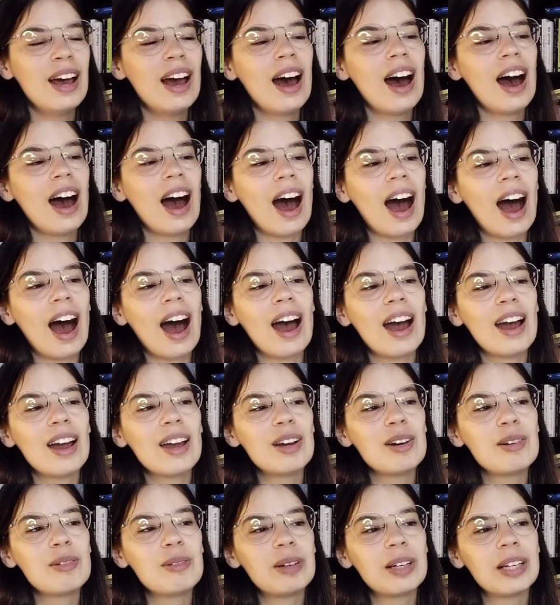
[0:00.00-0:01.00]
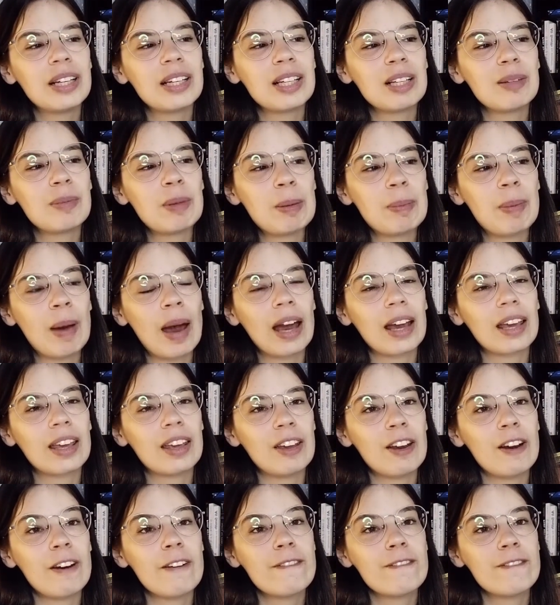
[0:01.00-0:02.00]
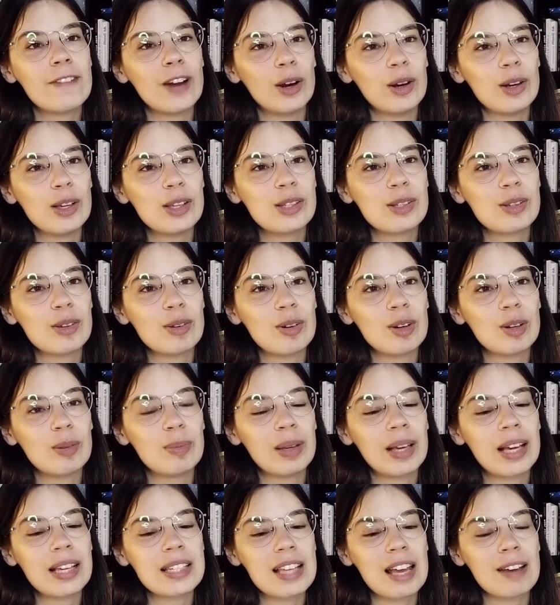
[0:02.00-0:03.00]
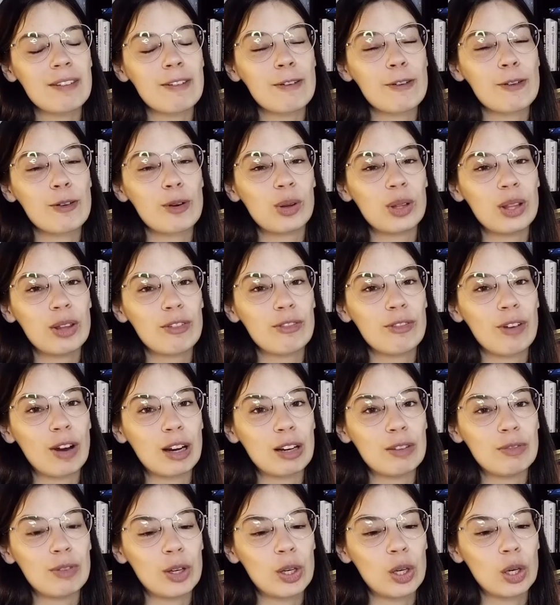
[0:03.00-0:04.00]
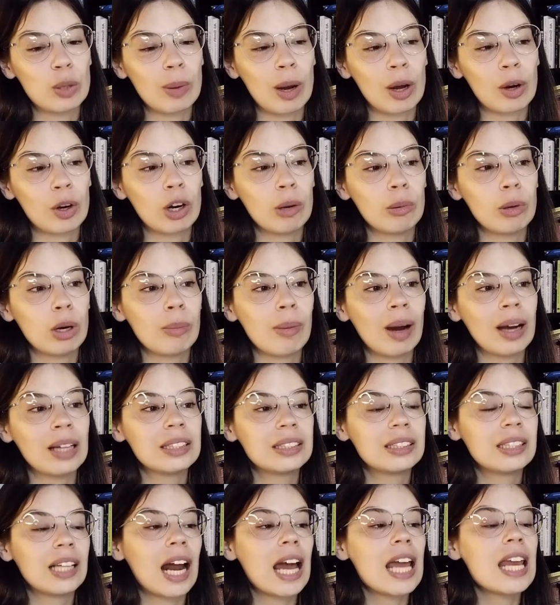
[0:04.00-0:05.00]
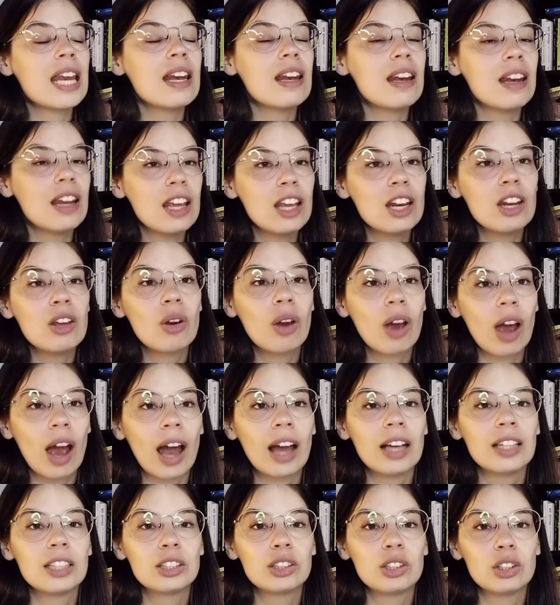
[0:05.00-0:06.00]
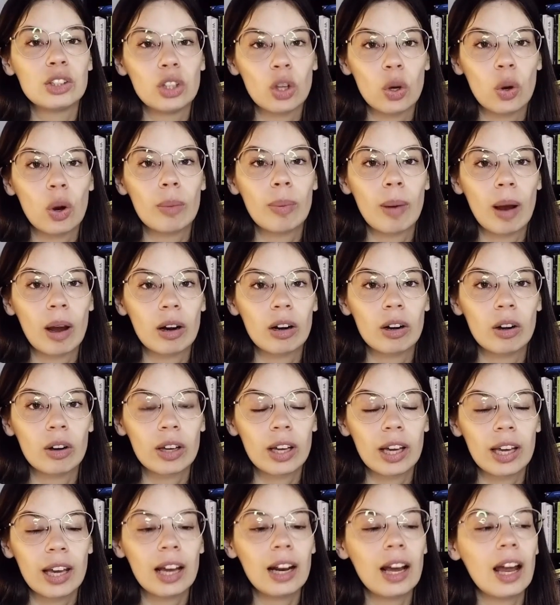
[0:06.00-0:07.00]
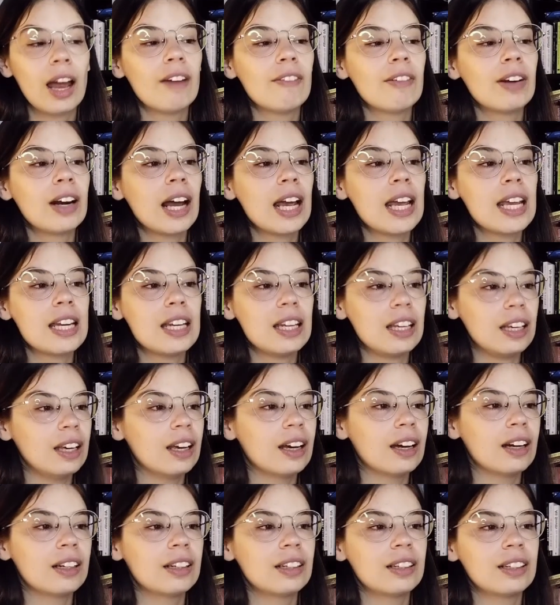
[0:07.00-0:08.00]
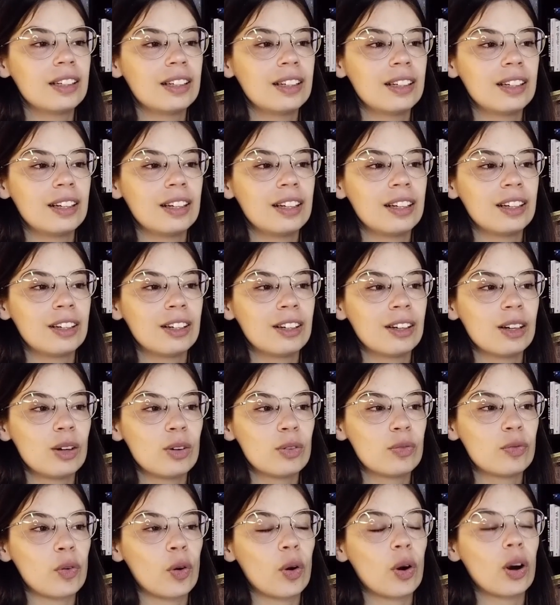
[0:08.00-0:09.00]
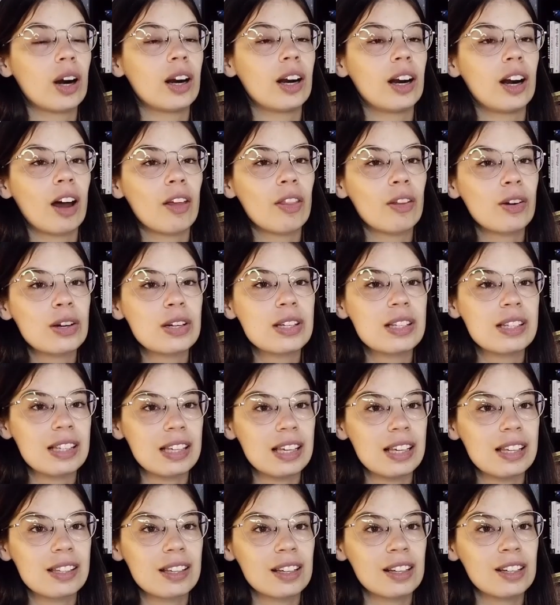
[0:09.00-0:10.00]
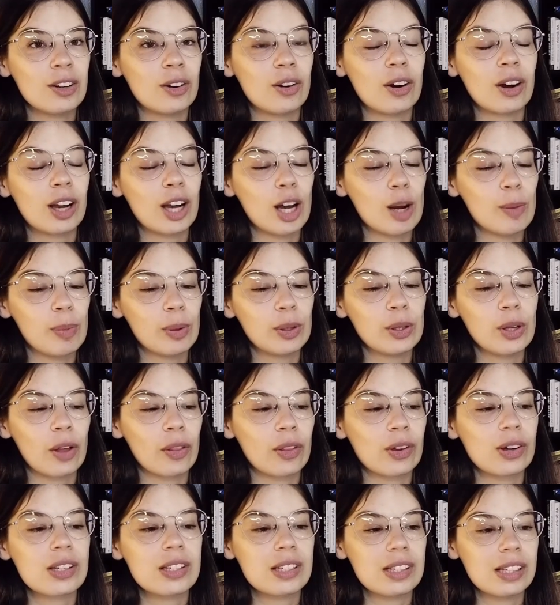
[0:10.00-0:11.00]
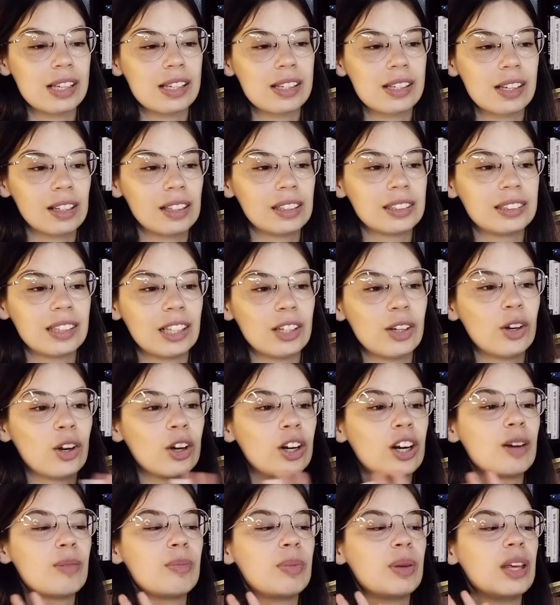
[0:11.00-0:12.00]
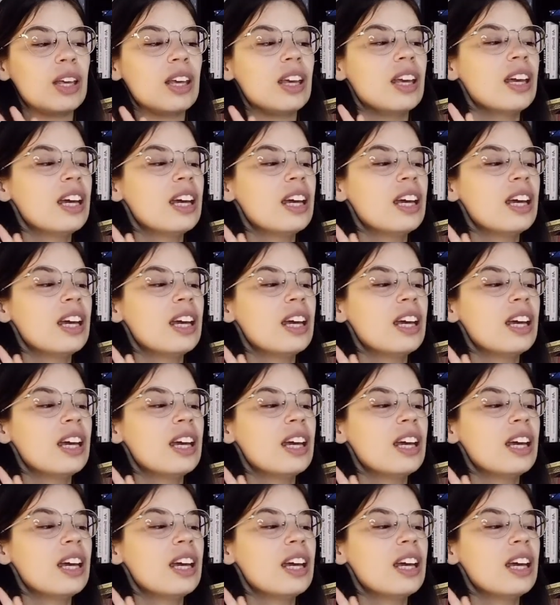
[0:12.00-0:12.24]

I will be back here very soon because I have a really fun video about Criminal Minds that I need you guys to know about. Okay, I have an idea for another season or a couple other seasons that you're gonna be